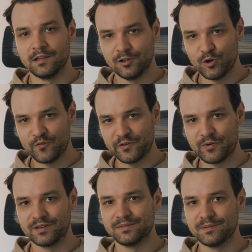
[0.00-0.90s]
Hello
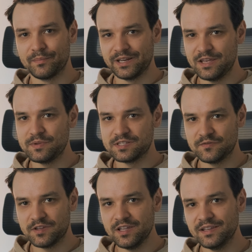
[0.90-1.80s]
everyone, my name is
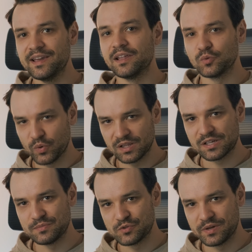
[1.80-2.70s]
Evgeny and
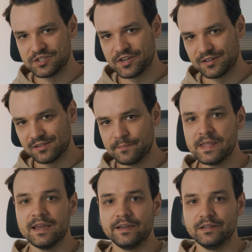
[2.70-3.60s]
welcome to my channel.
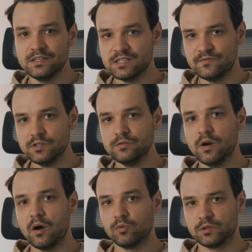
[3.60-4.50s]
In this video
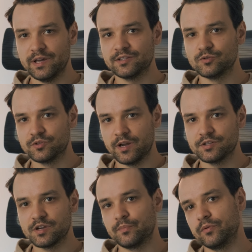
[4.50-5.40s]
I would like to
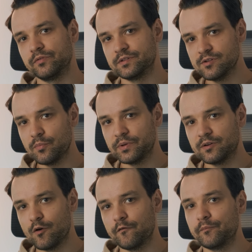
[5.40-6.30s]
touch upon the
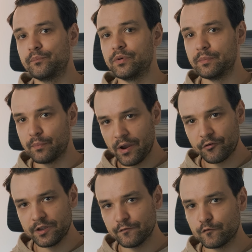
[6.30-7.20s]
topic of
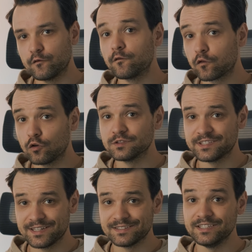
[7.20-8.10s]
preparing for
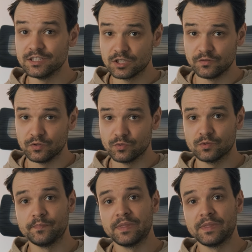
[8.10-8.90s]
front-end interview.